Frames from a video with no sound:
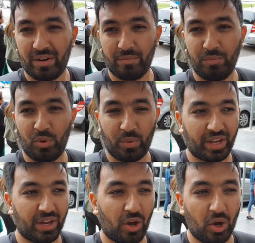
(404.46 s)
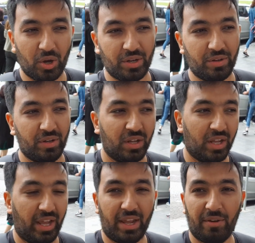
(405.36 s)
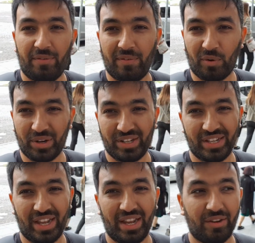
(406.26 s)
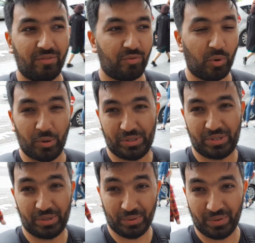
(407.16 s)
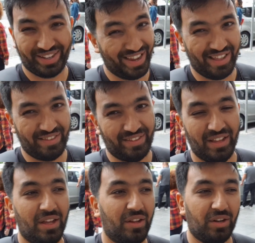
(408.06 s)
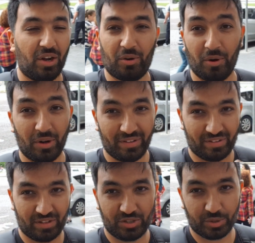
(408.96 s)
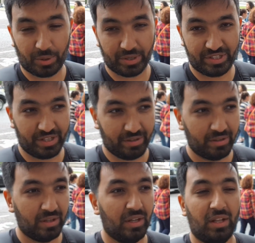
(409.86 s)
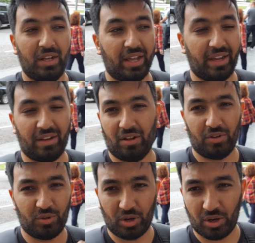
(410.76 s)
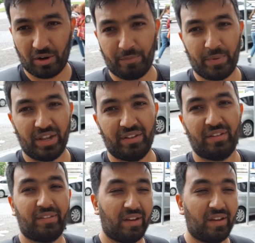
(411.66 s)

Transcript: are moving on a 4-day road tour, yes, across the Georgia, like to a lot of places,